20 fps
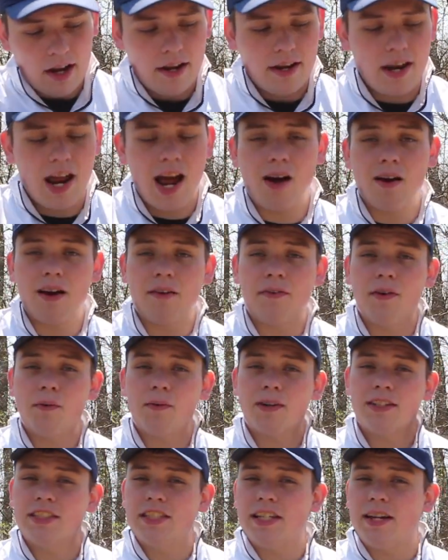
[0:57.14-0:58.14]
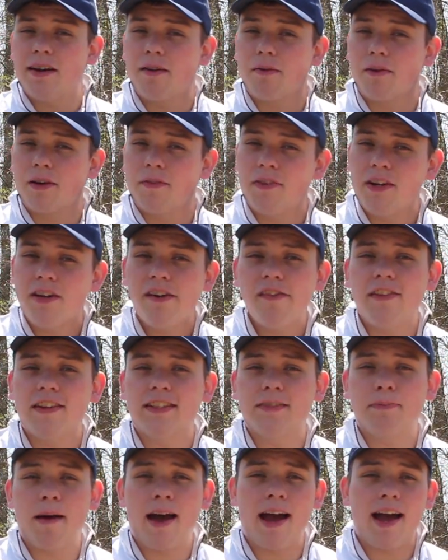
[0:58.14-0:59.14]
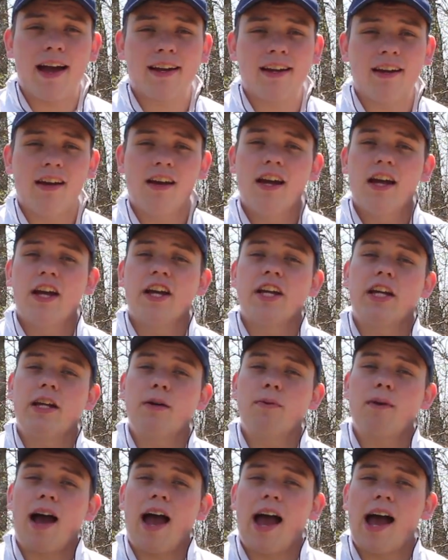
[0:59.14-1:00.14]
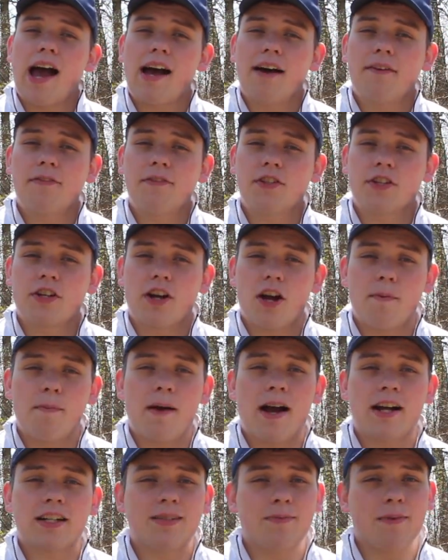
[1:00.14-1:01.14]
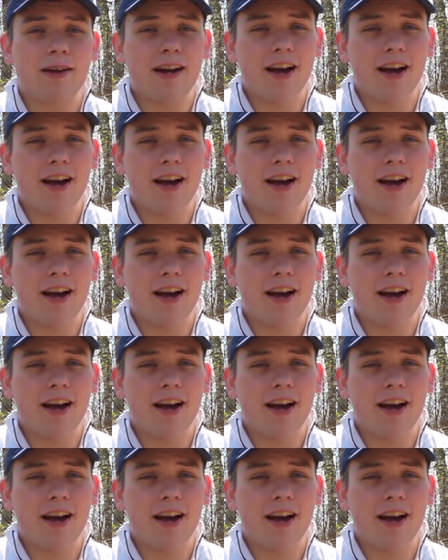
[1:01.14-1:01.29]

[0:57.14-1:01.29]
Now, if you want to see a review of this bag, you will have to go back to my